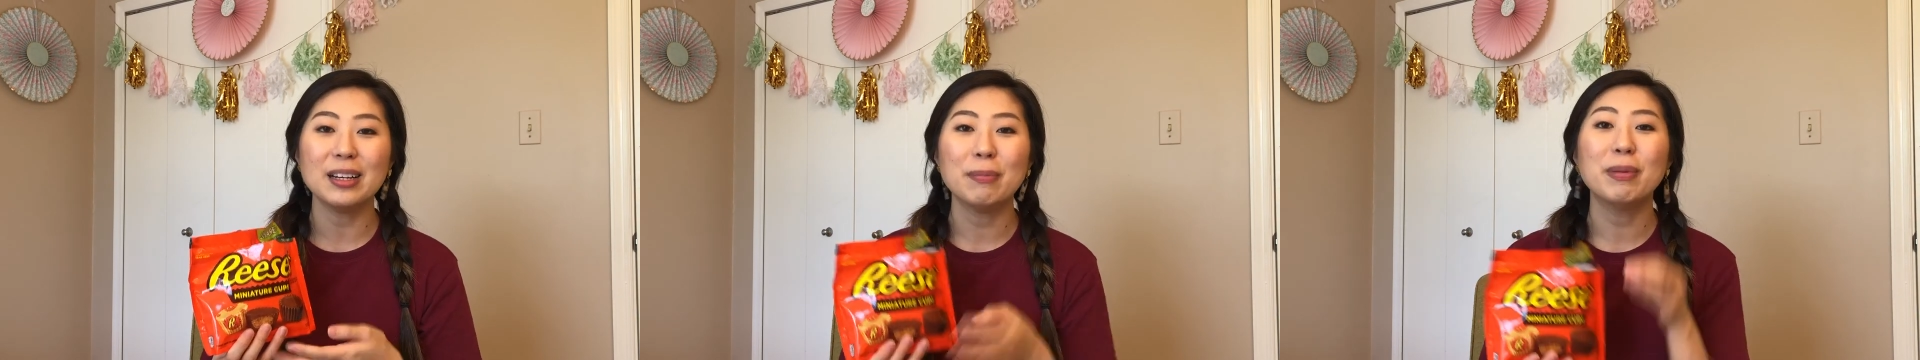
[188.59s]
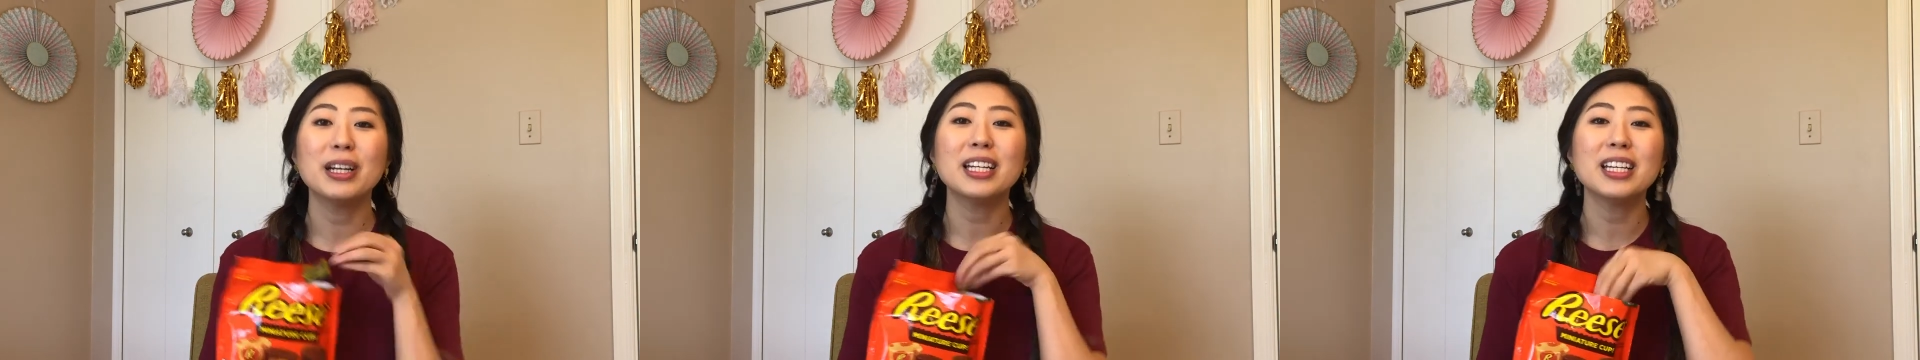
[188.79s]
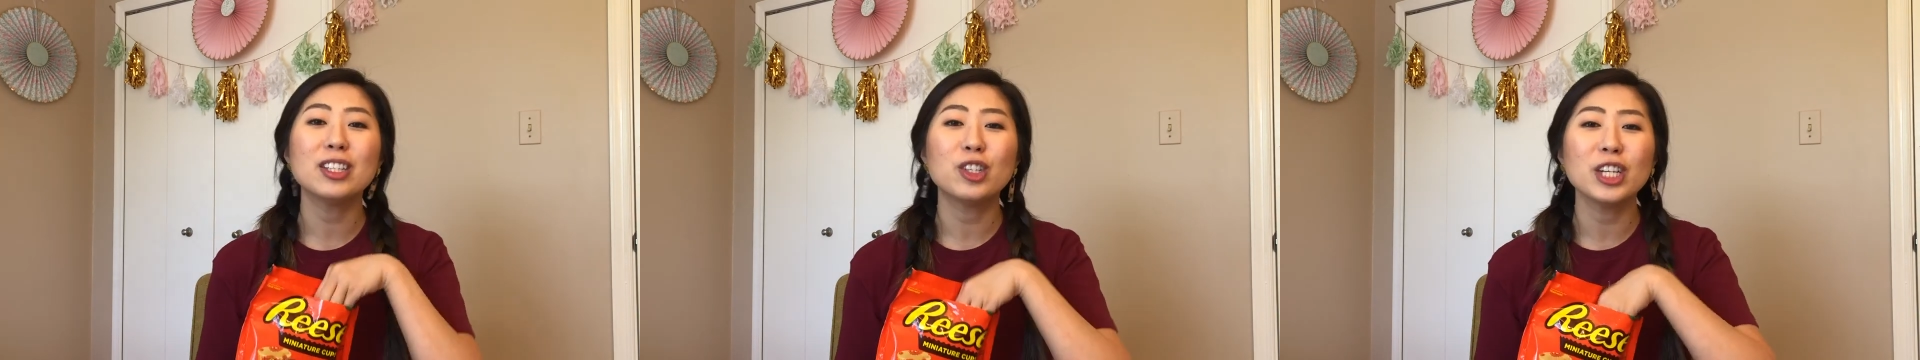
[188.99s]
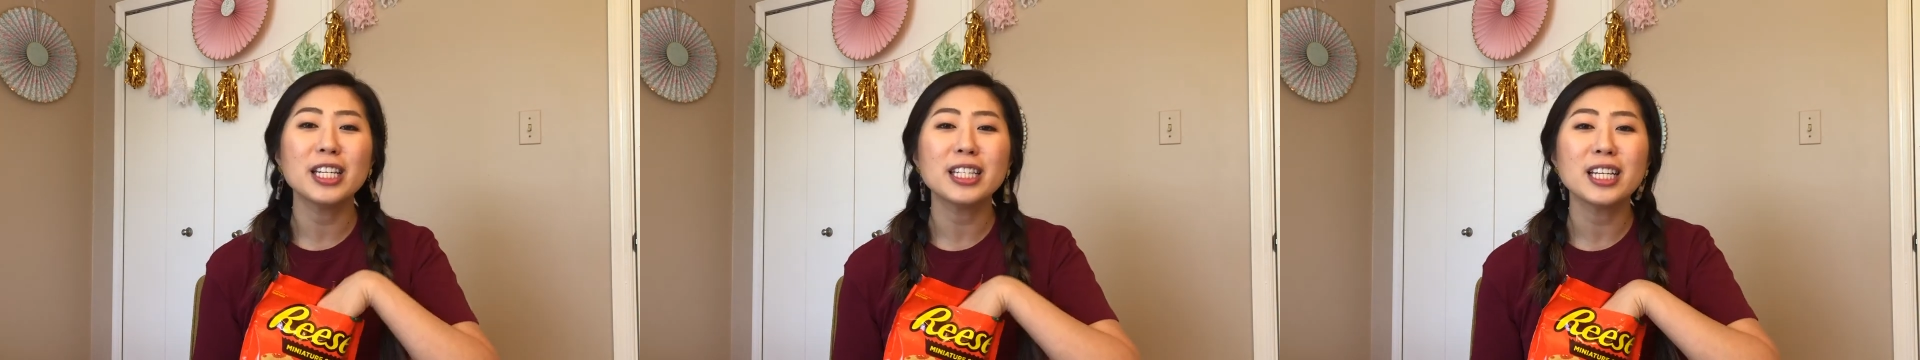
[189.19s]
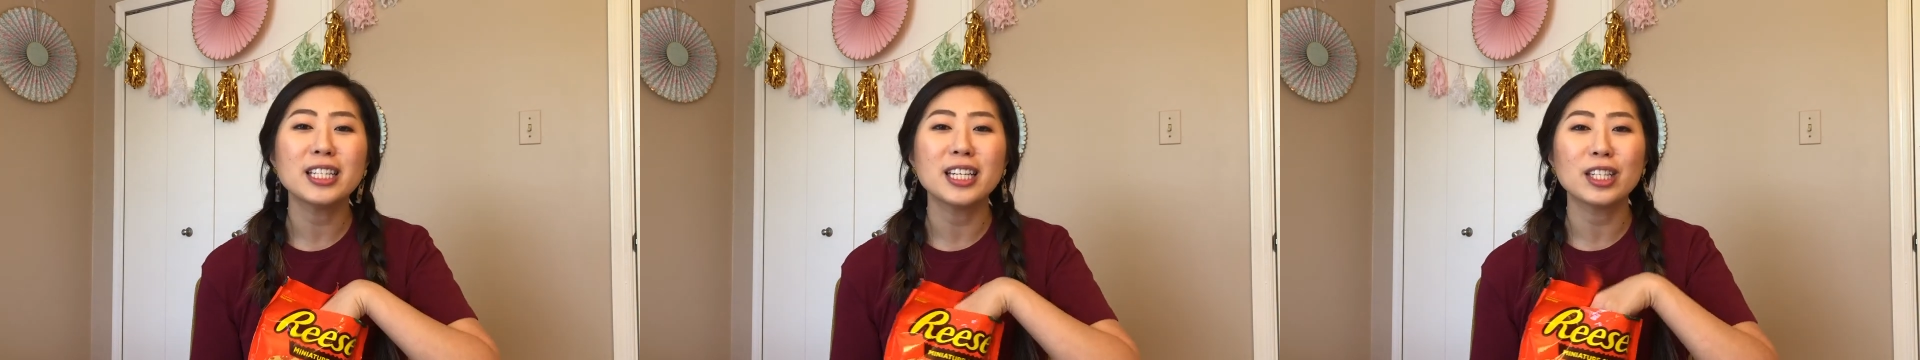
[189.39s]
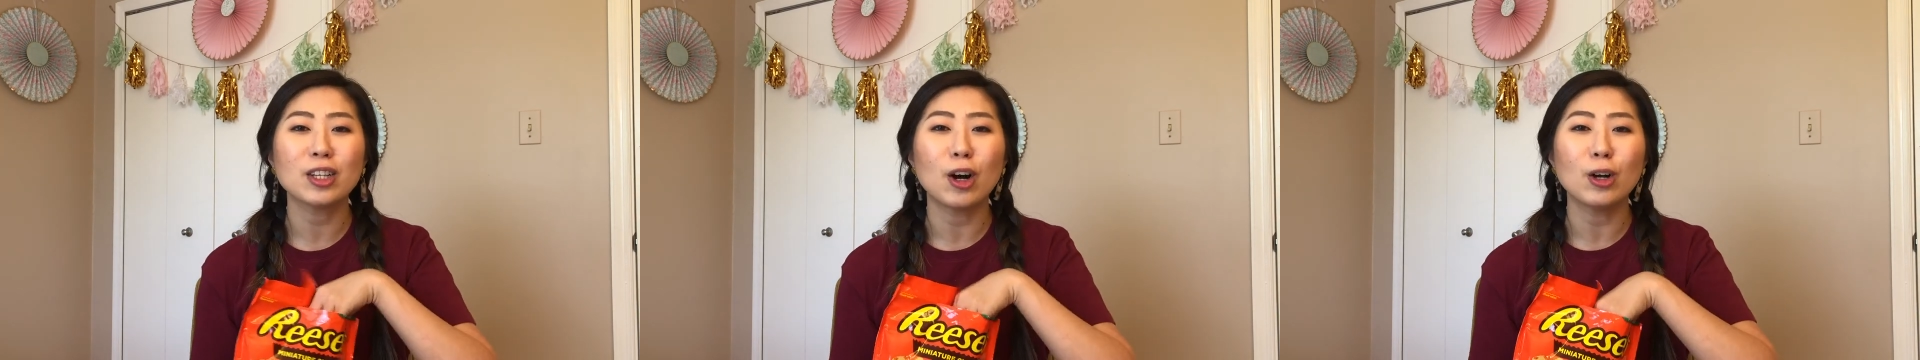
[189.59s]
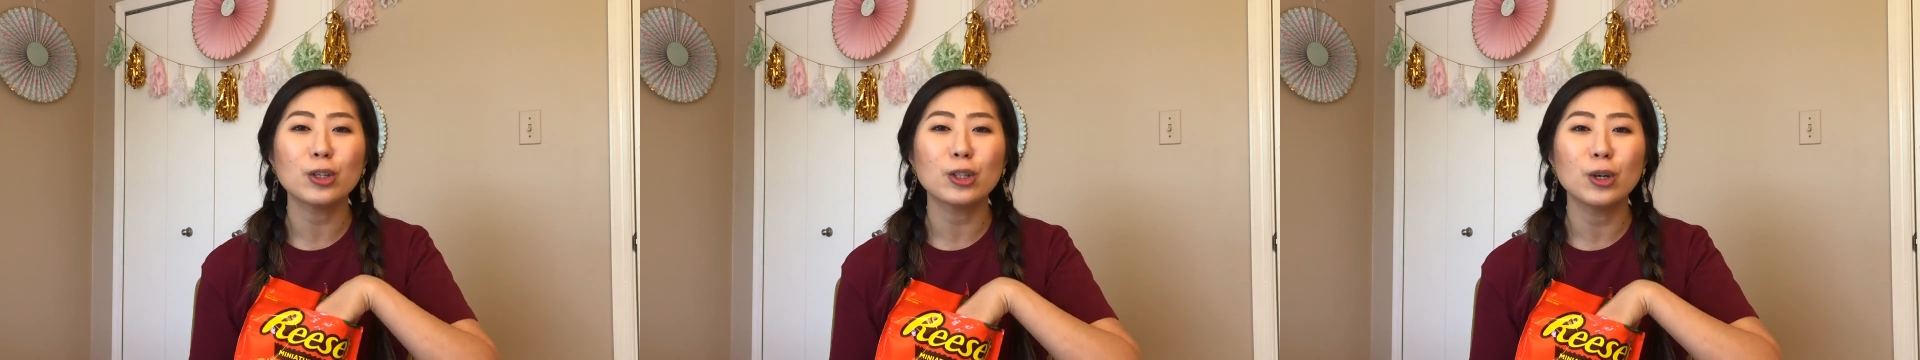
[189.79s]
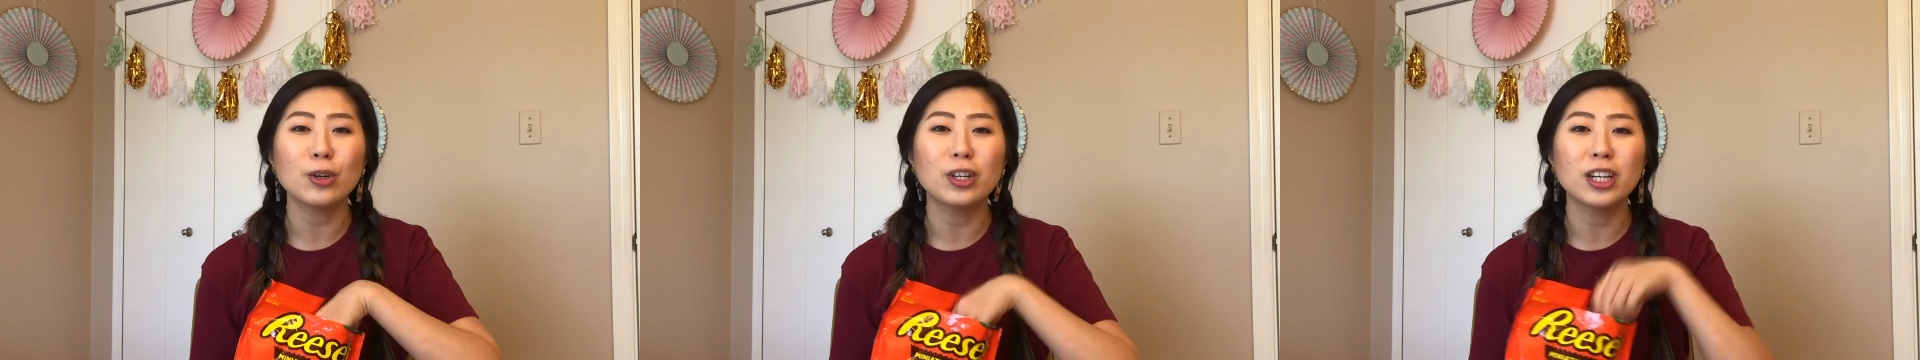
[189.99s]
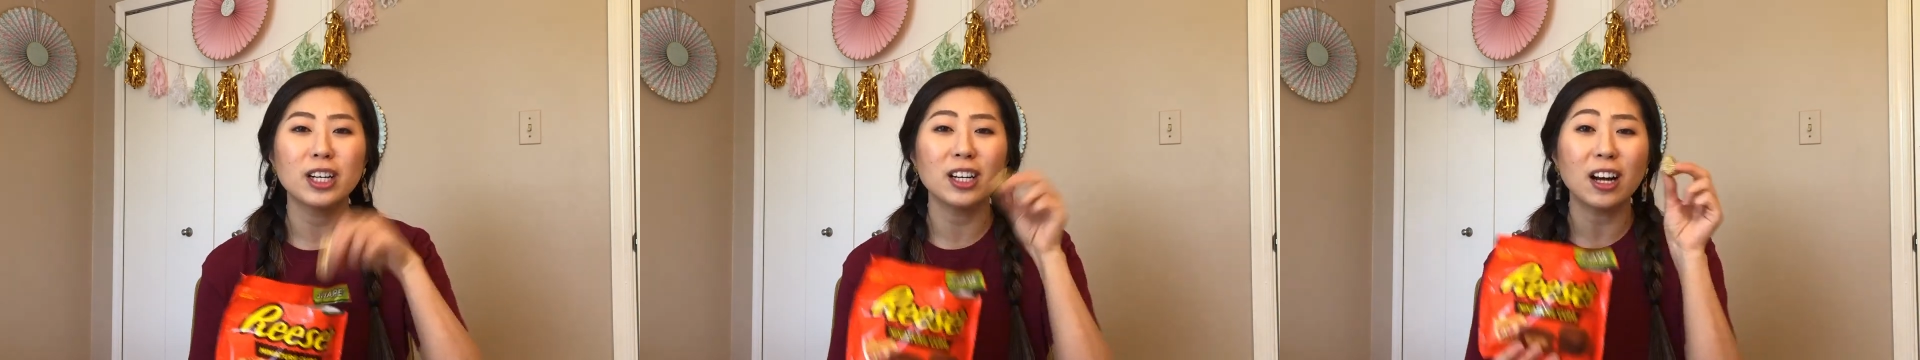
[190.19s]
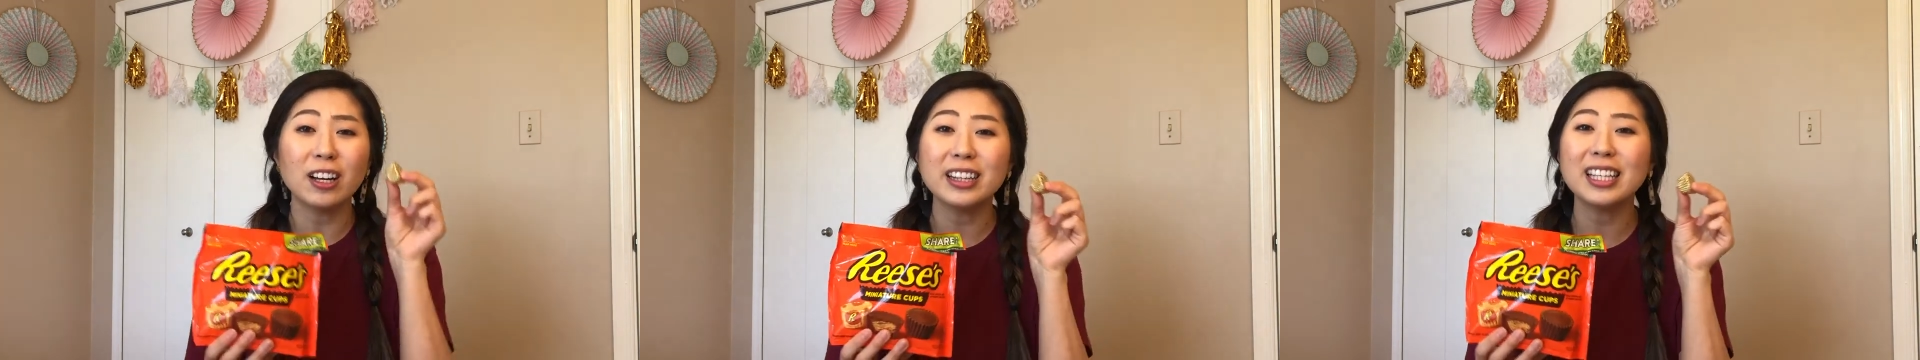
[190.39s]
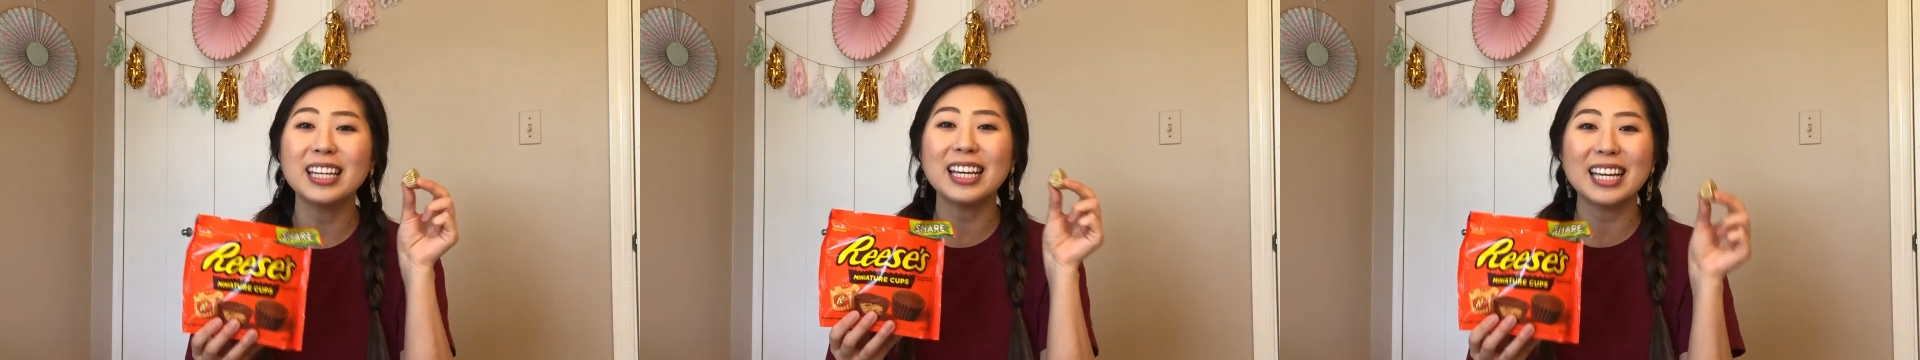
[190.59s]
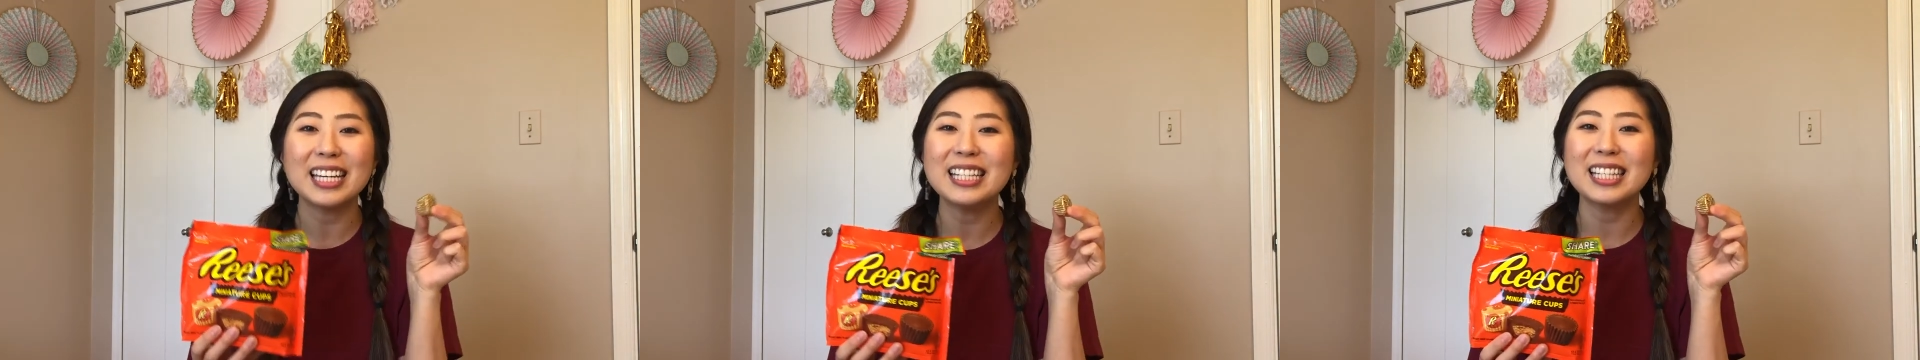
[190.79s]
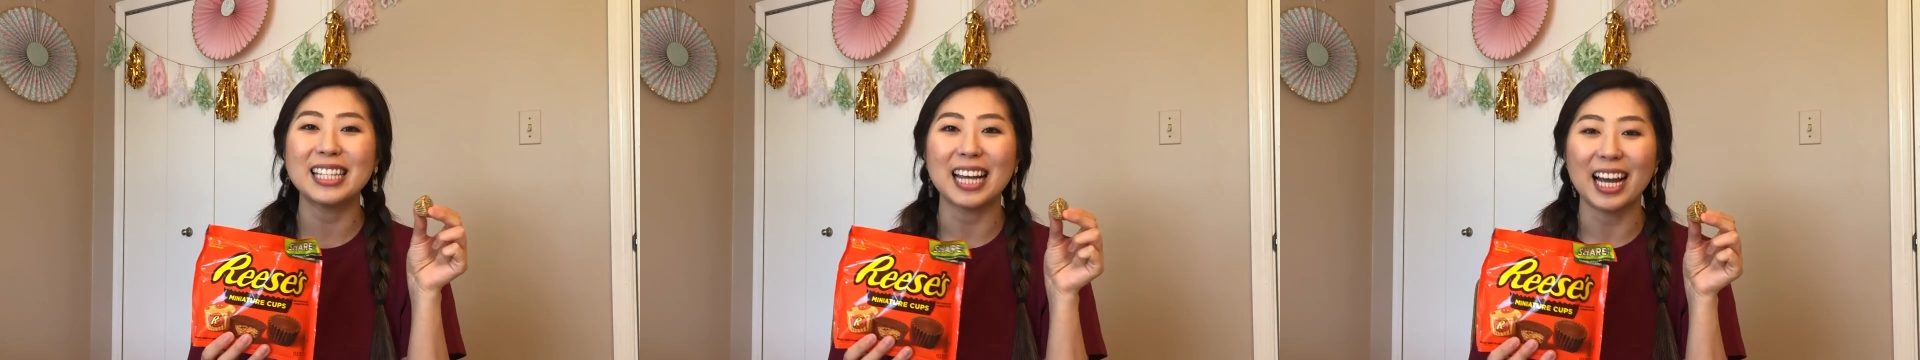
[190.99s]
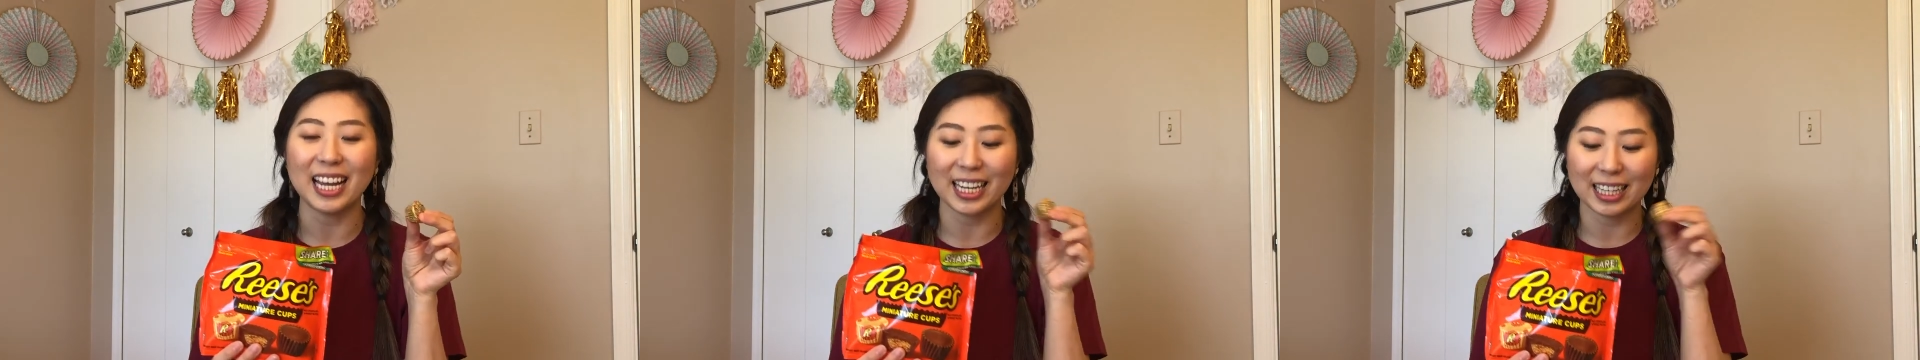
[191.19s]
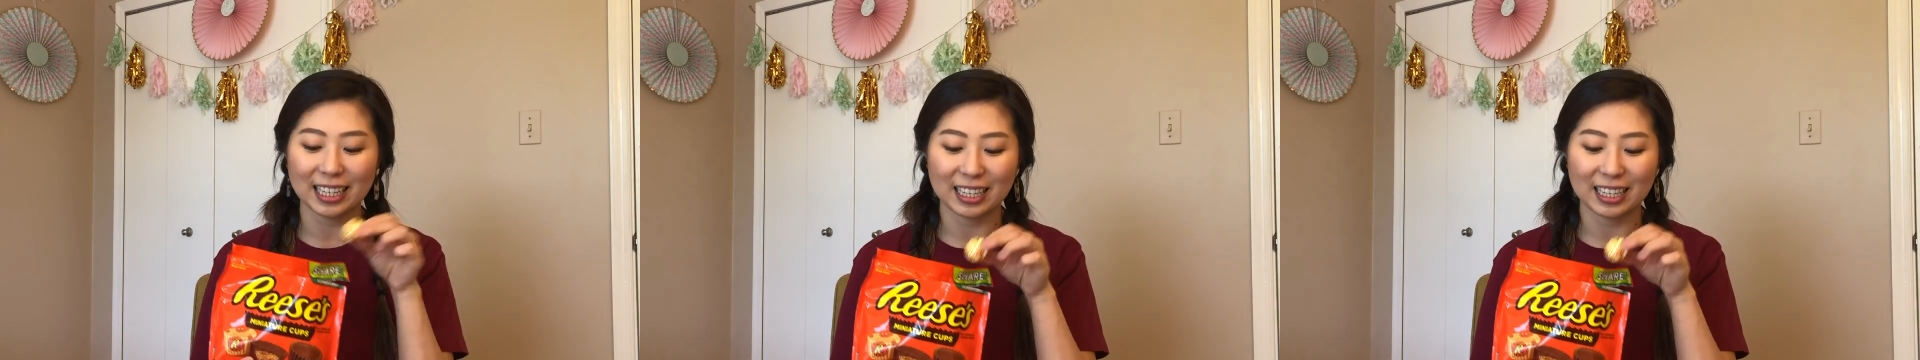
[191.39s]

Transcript: but he, Jesus is also good on the inside.